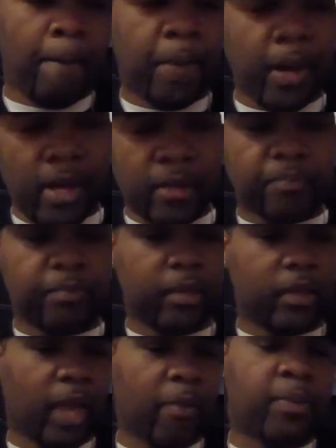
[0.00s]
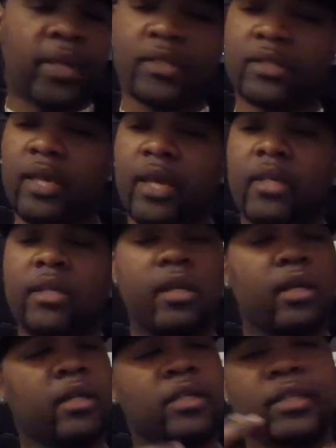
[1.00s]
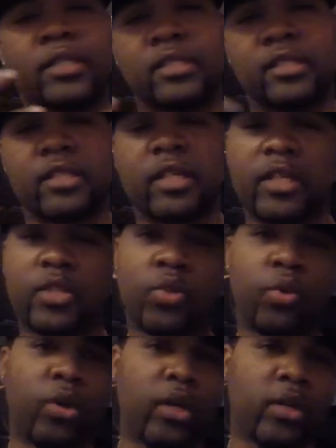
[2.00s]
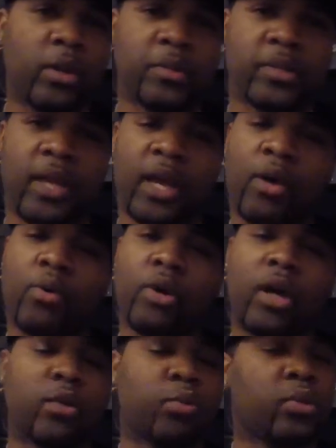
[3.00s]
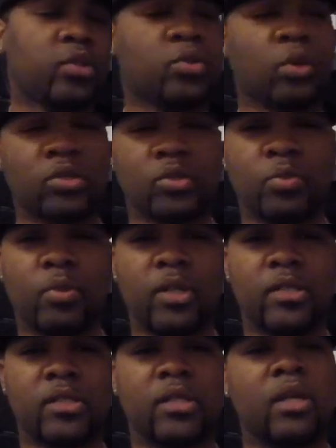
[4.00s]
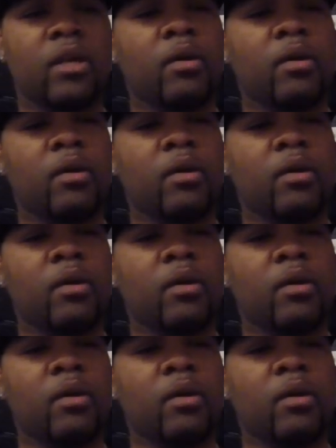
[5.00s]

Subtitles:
But that being said, let's just get into it. You know what I'm saying? I don't want to talk too much.